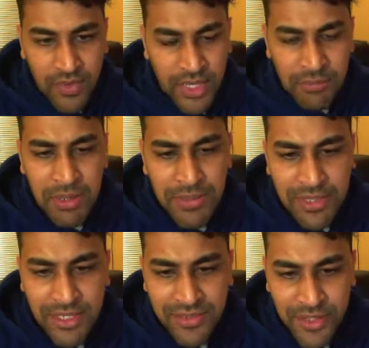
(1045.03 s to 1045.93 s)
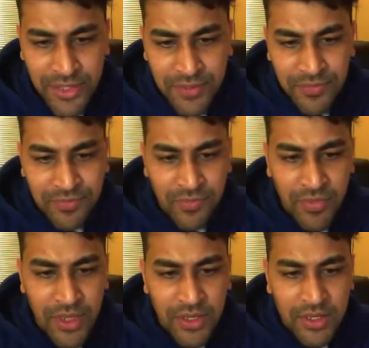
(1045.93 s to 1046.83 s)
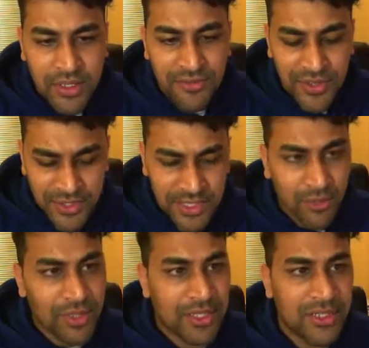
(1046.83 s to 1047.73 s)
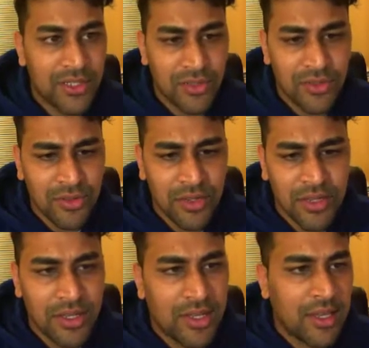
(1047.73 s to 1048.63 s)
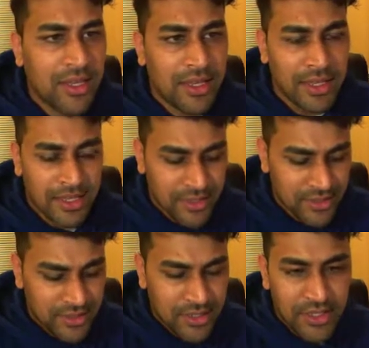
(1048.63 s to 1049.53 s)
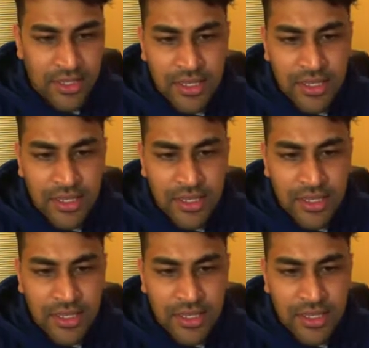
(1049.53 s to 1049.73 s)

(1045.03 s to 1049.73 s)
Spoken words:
implement this function. The first thing we'll need to do is,